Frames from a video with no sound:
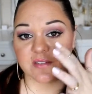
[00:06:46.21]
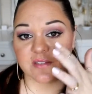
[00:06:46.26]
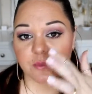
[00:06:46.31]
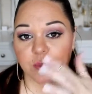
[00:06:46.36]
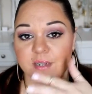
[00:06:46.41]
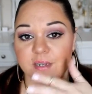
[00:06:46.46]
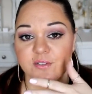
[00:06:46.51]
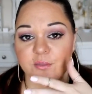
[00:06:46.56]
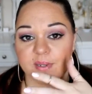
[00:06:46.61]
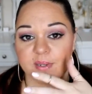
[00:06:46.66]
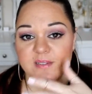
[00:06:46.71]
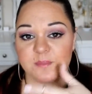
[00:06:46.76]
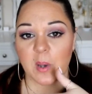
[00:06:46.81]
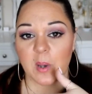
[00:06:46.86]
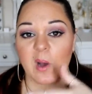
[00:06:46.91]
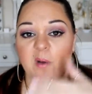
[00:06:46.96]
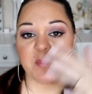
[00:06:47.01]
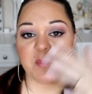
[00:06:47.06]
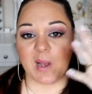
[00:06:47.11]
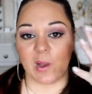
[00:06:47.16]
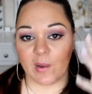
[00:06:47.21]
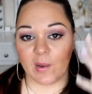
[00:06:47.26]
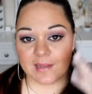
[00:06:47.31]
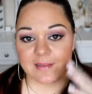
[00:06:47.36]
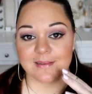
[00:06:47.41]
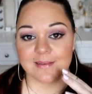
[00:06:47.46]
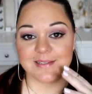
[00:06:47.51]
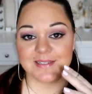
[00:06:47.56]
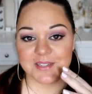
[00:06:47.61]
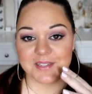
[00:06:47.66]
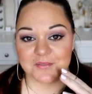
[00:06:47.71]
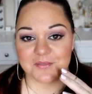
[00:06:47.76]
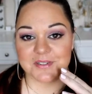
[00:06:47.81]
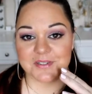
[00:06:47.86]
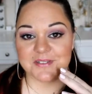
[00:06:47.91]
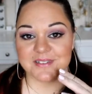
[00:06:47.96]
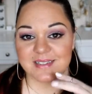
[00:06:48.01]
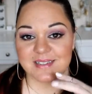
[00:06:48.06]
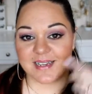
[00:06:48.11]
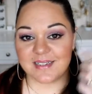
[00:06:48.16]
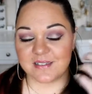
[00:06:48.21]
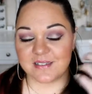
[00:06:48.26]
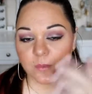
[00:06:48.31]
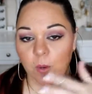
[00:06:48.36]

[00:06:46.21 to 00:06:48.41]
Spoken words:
So I do it as part of my highlighting routine.